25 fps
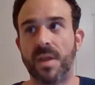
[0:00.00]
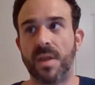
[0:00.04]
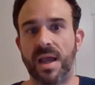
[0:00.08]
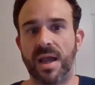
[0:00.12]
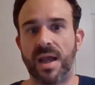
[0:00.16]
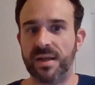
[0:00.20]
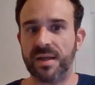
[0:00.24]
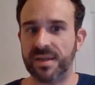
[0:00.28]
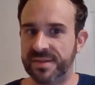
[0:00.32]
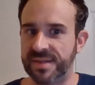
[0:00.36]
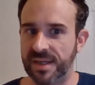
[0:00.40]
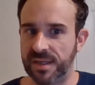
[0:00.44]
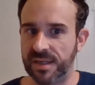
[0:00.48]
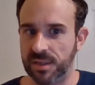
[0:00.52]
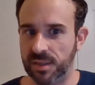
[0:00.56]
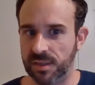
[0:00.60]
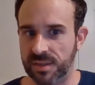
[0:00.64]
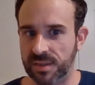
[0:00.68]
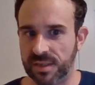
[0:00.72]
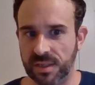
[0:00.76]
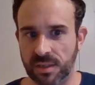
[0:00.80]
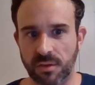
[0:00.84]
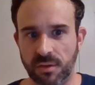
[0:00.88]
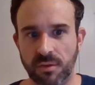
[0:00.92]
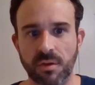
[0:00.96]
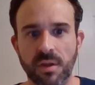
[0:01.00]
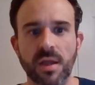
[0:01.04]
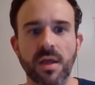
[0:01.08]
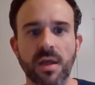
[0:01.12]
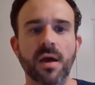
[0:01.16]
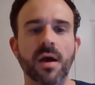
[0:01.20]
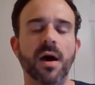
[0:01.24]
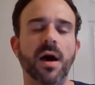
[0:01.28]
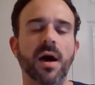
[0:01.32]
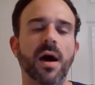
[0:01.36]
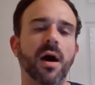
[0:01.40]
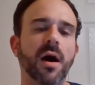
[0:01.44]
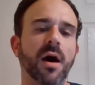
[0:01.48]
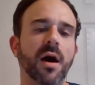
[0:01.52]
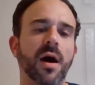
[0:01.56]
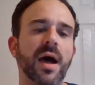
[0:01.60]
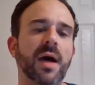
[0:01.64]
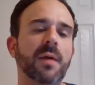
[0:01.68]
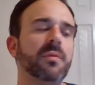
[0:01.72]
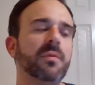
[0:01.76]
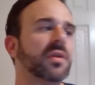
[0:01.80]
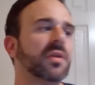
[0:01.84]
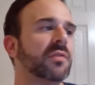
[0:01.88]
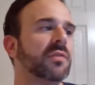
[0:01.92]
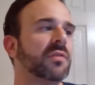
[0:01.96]
on a 10-year deal.
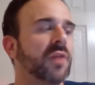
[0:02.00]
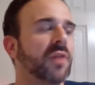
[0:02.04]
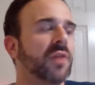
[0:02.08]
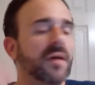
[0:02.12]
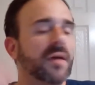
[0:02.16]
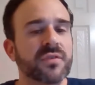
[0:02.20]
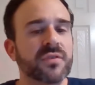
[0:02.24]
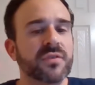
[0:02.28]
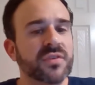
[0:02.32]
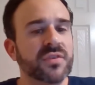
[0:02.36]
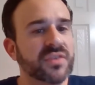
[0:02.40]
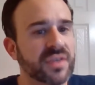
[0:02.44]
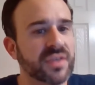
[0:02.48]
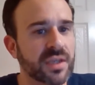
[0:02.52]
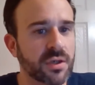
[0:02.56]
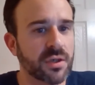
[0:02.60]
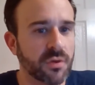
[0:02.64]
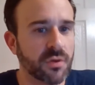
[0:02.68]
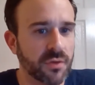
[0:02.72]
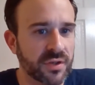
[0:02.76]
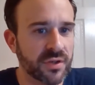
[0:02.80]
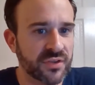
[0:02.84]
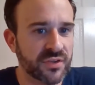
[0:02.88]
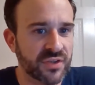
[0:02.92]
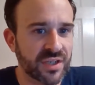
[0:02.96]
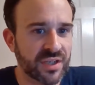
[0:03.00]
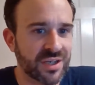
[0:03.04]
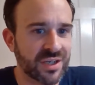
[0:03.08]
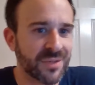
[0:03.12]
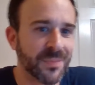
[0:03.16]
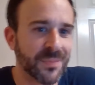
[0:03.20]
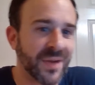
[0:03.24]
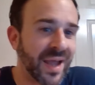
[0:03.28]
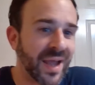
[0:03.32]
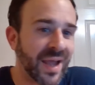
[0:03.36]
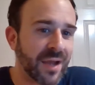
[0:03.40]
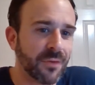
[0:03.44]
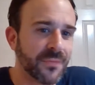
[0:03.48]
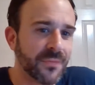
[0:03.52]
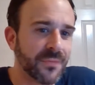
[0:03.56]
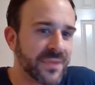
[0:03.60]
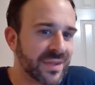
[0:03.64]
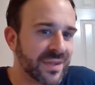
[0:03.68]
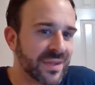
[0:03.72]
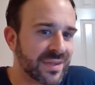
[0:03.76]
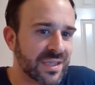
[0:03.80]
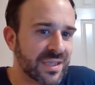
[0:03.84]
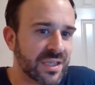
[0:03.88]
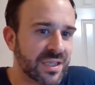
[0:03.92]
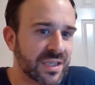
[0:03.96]
I would have loved to have seen Corey Seager, but I don't
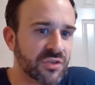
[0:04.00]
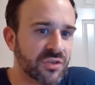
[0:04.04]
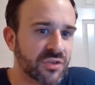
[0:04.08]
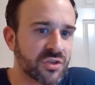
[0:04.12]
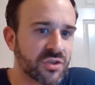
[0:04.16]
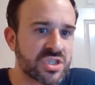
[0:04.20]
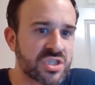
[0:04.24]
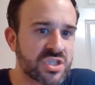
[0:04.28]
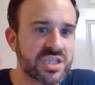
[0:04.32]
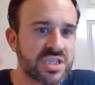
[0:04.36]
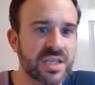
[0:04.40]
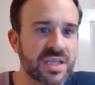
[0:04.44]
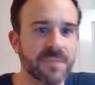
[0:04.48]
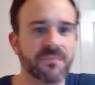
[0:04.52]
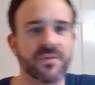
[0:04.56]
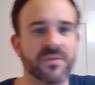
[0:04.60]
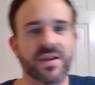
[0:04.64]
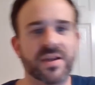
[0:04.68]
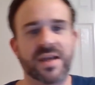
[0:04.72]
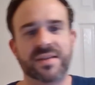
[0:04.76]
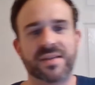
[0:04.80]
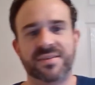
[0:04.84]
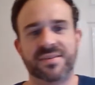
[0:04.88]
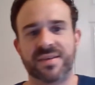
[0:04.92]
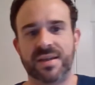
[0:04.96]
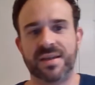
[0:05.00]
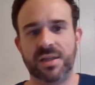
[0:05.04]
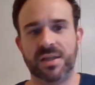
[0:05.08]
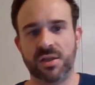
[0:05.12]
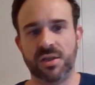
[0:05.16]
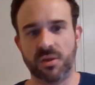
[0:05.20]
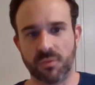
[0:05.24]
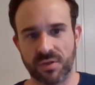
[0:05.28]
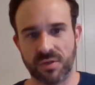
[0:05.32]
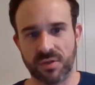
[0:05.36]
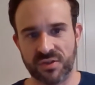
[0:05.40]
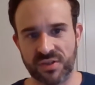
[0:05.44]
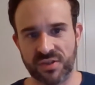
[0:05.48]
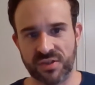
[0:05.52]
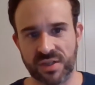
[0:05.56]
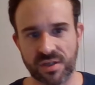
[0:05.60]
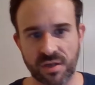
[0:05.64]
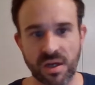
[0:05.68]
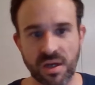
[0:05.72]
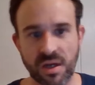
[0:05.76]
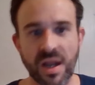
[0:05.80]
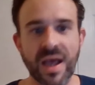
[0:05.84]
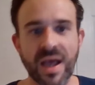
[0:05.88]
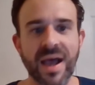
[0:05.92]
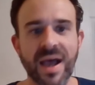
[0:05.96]
think the Yankees are cheap for not signing Corey
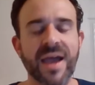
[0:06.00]
Seager.